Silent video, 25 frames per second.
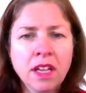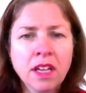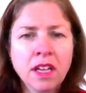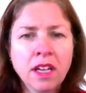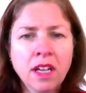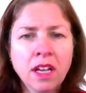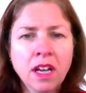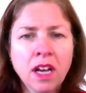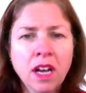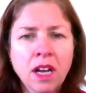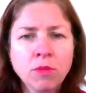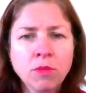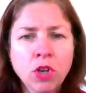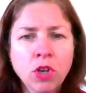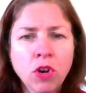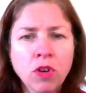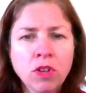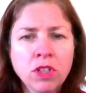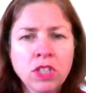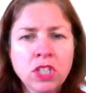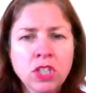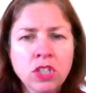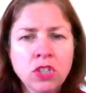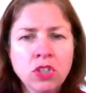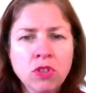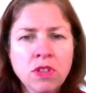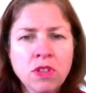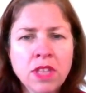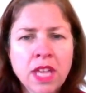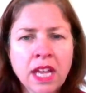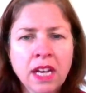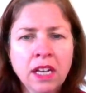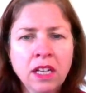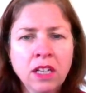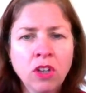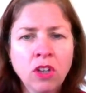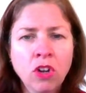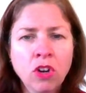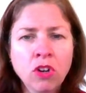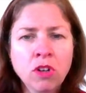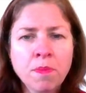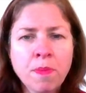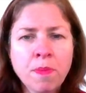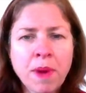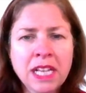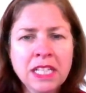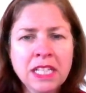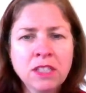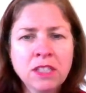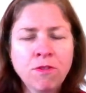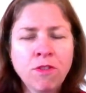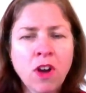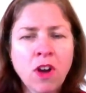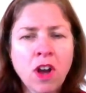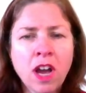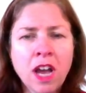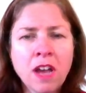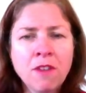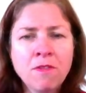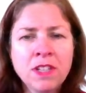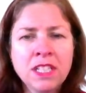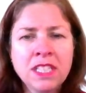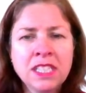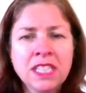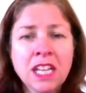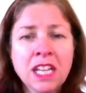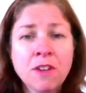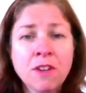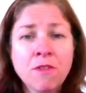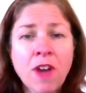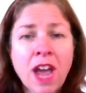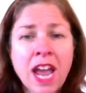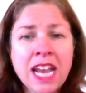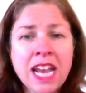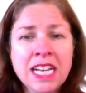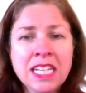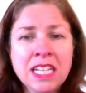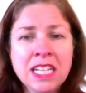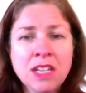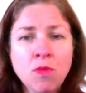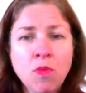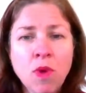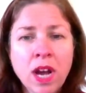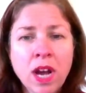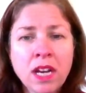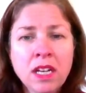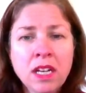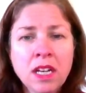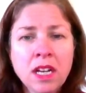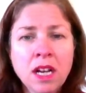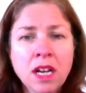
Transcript: I'm going to do that. Log base 5, instead of 81,